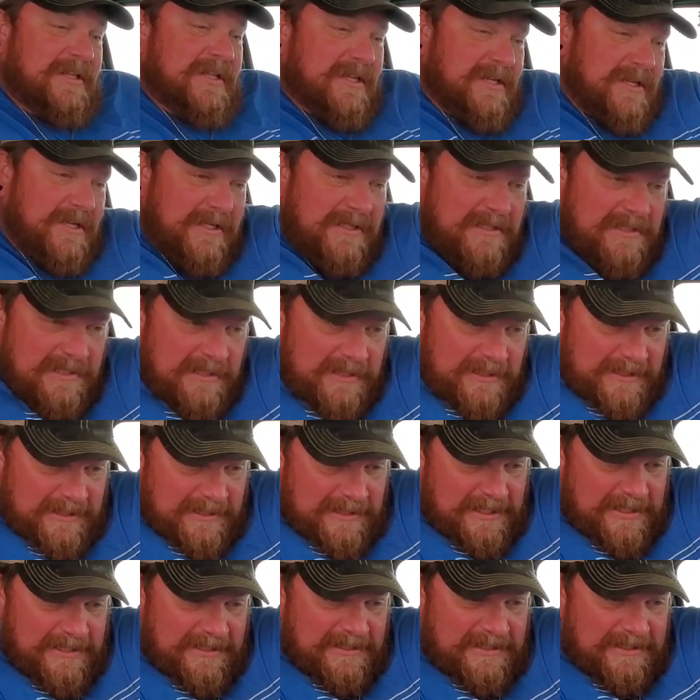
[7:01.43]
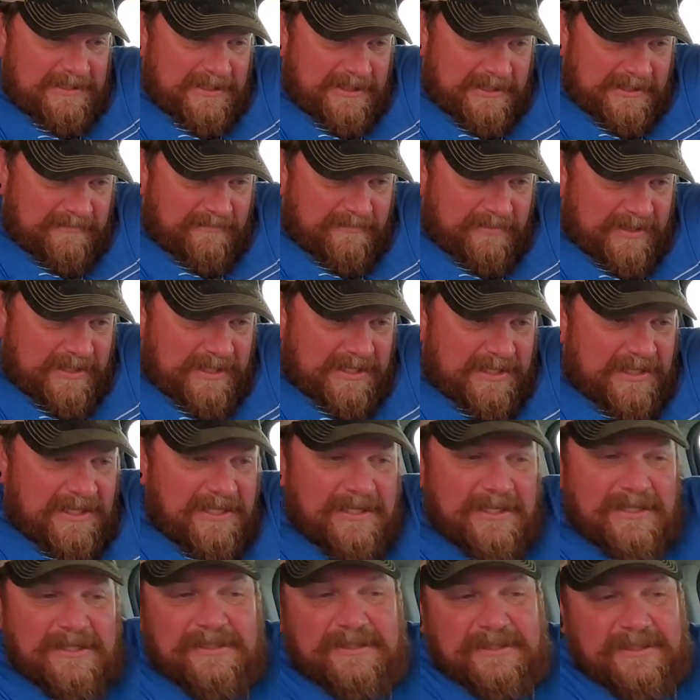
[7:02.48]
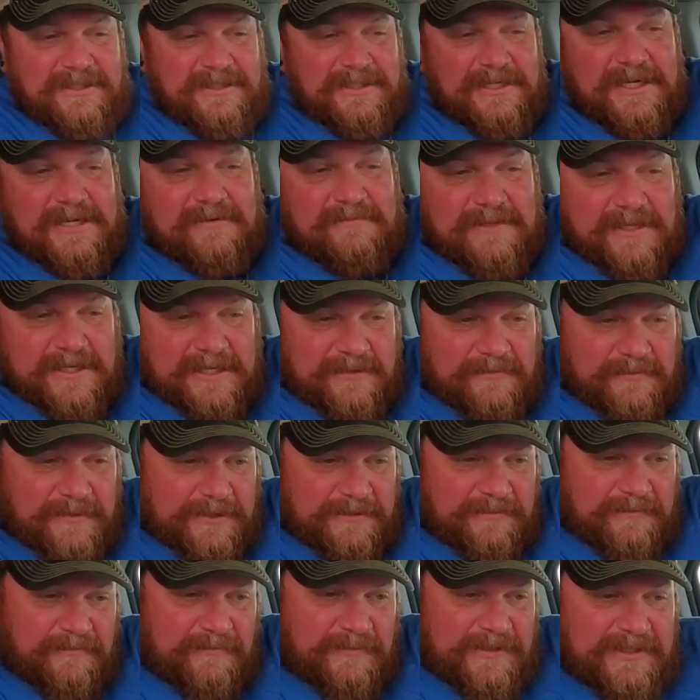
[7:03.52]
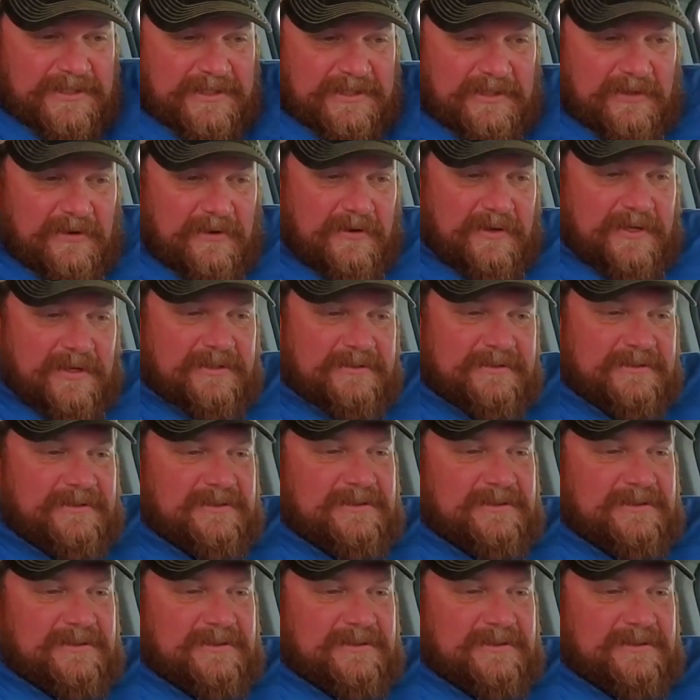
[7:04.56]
It's looking like it's going to be the same thing it was when we started.